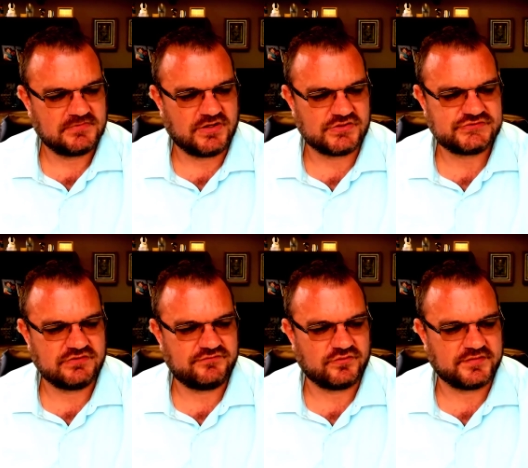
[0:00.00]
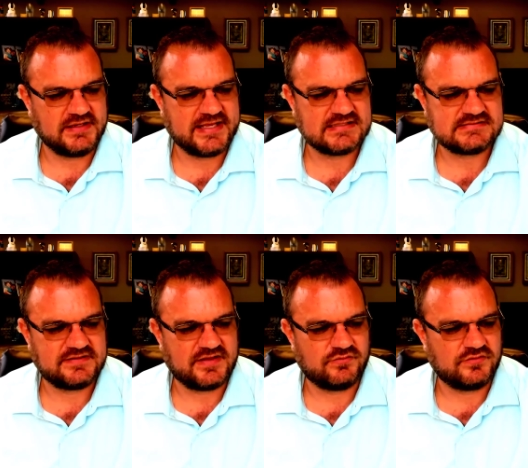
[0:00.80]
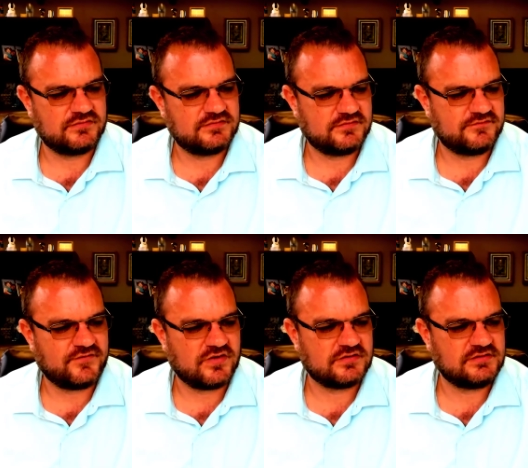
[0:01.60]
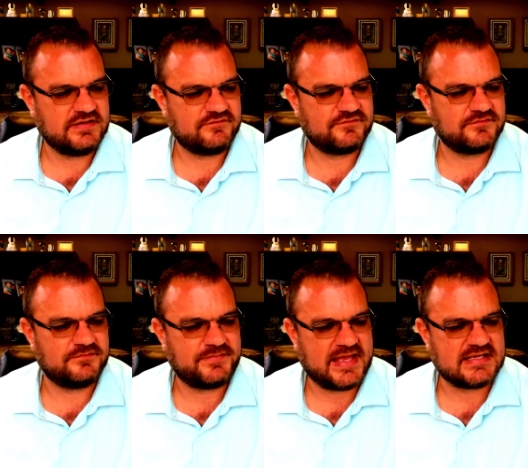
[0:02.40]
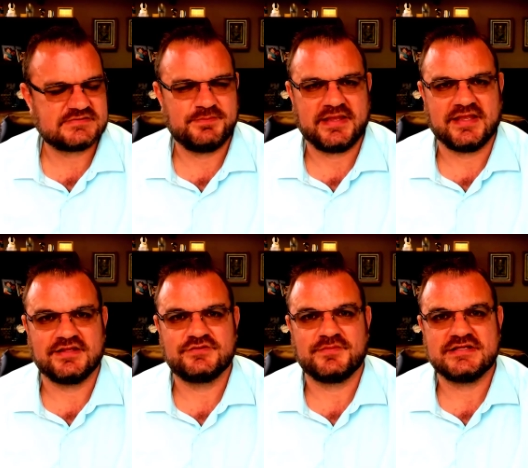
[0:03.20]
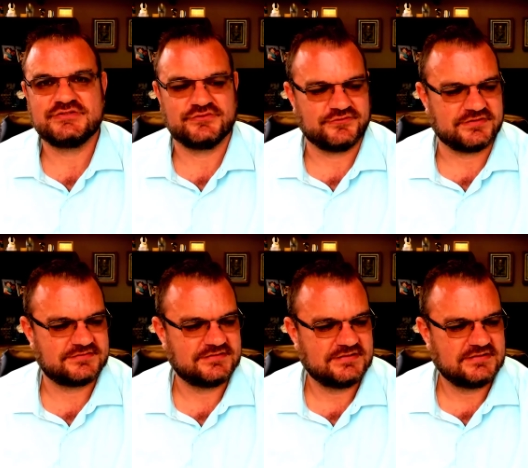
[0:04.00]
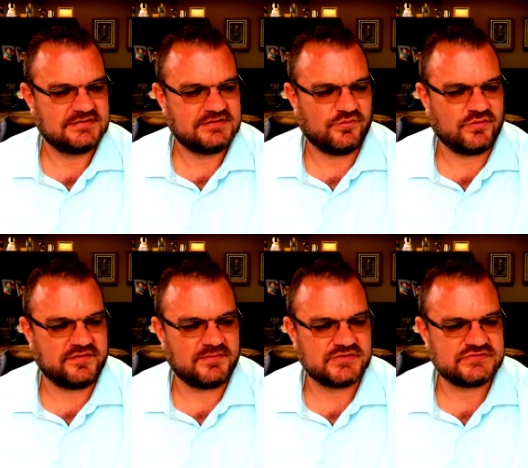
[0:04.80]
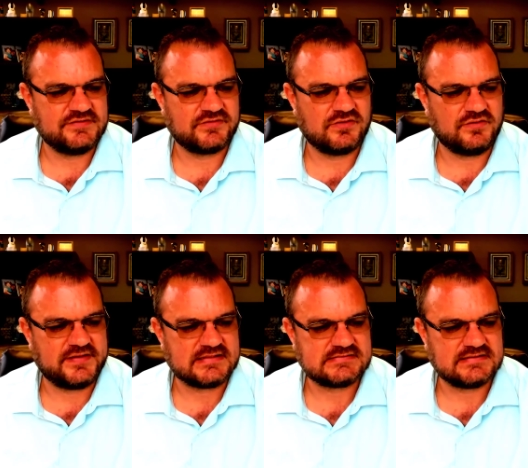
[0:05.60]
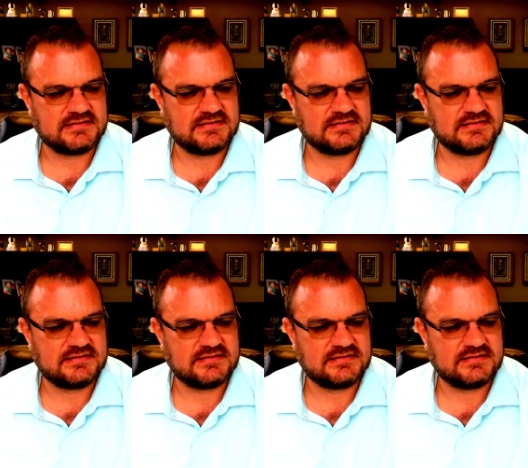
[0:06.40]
also for the legacy that will far live past me to my children. One of the most difficult things that